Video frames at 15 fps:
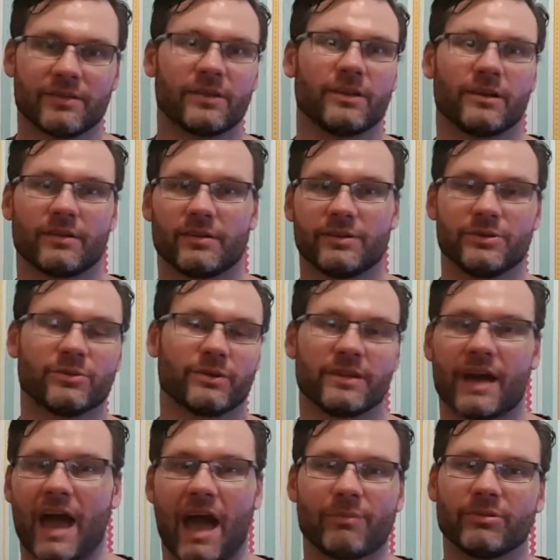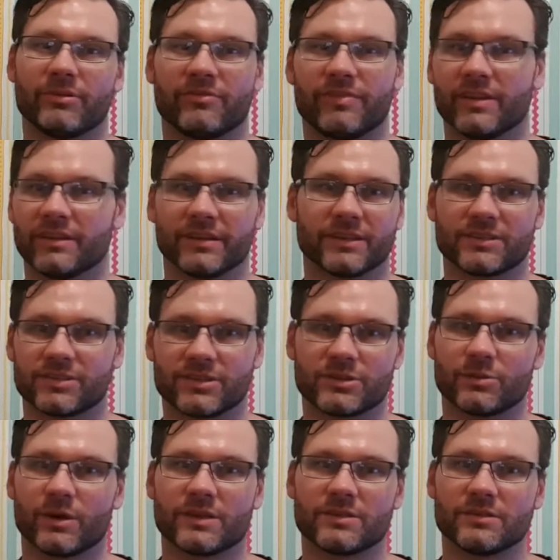that you're in the habit of feeling in
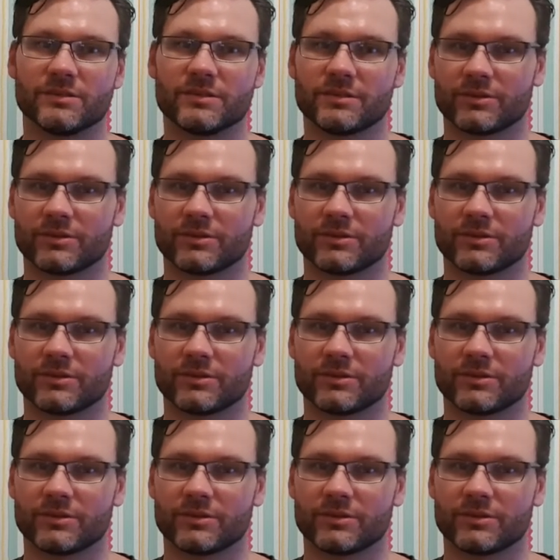situations.